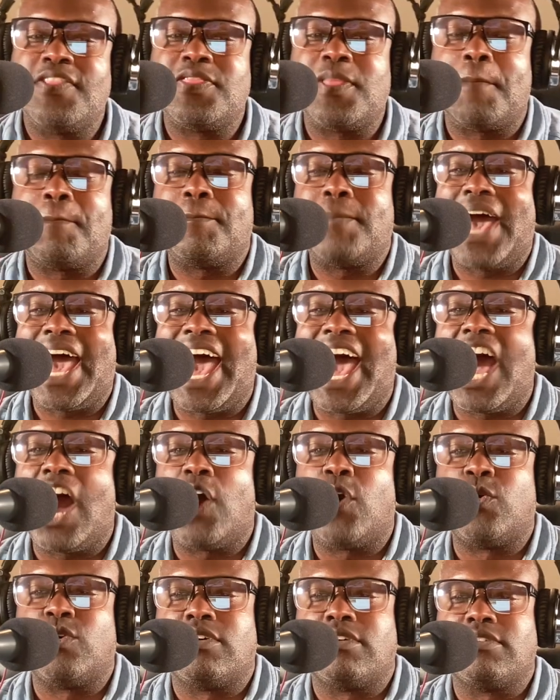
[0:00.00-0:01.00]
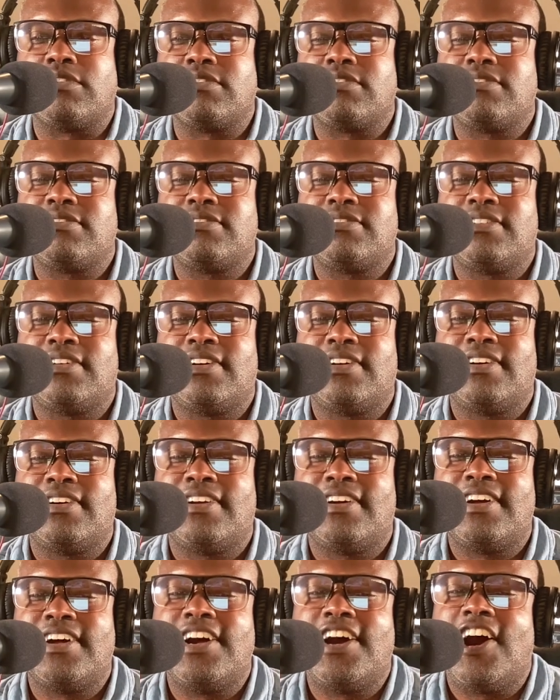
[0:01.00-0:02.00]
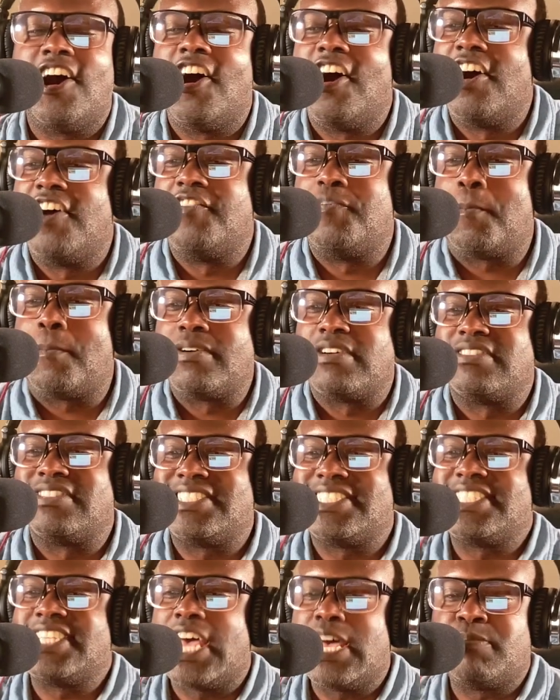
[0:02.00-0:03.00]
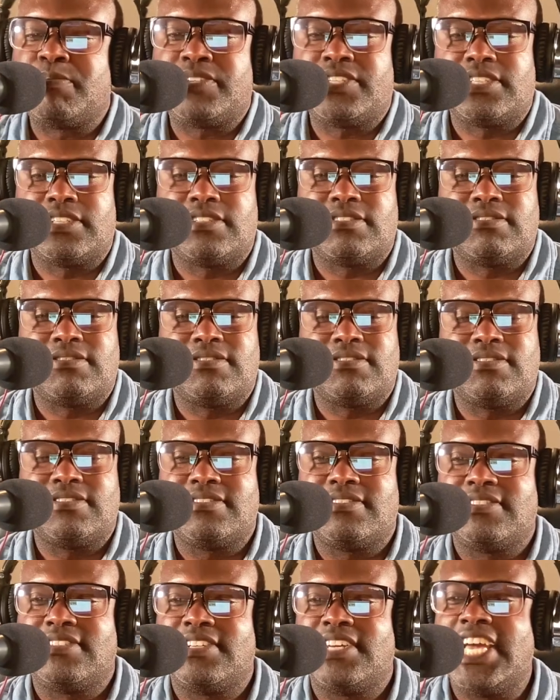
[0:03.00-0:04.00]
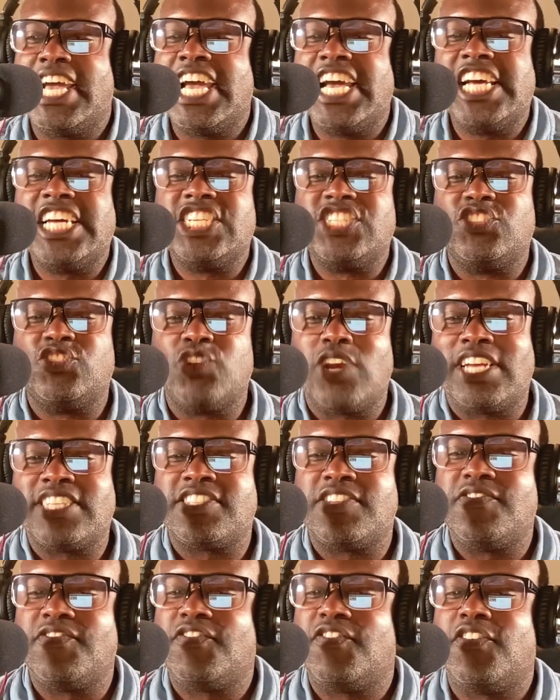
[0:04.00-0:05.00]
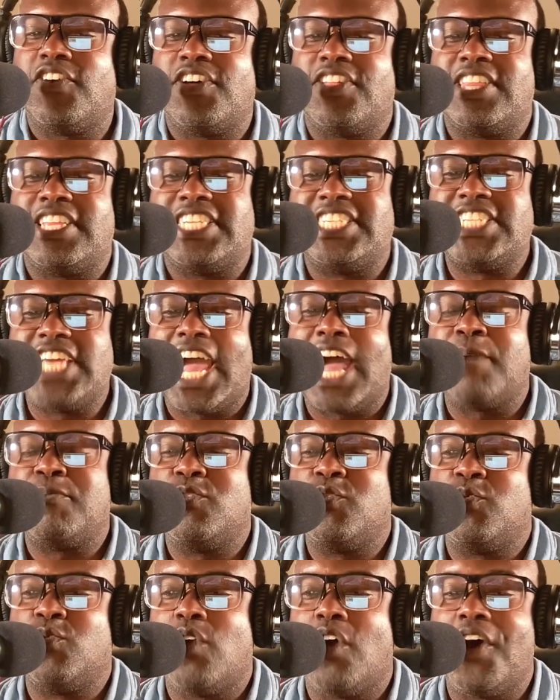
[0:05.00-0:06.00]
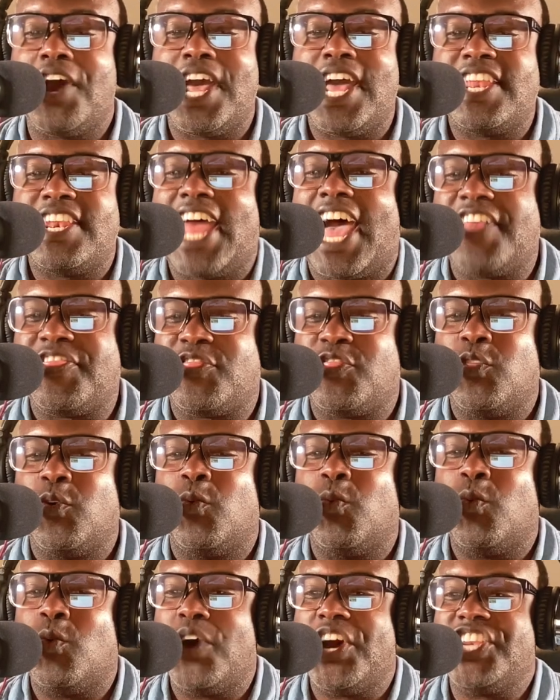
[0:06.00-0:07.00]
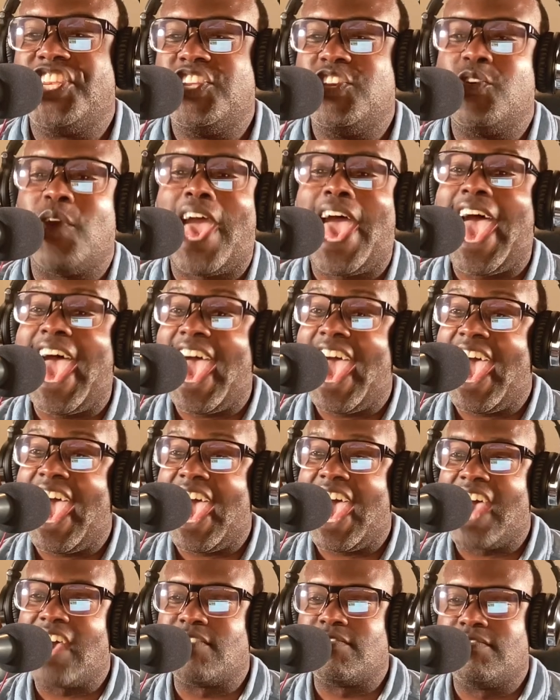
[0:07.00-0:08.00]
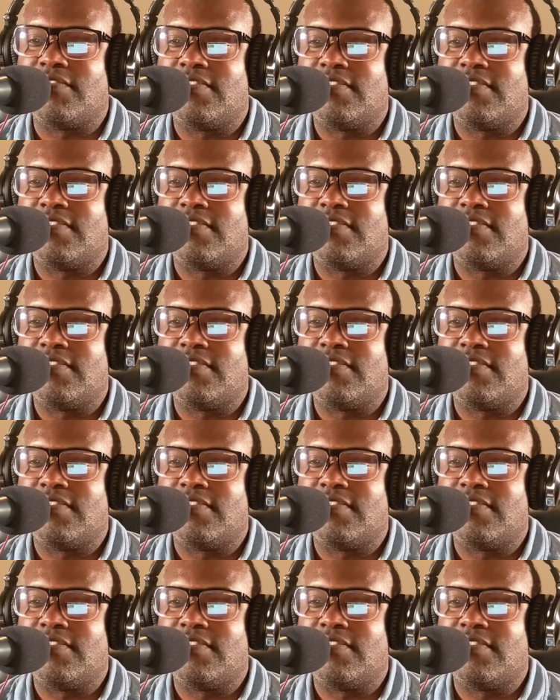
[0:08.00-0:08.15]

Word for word: the power of perception. Dressing for the job you want, not the one you have,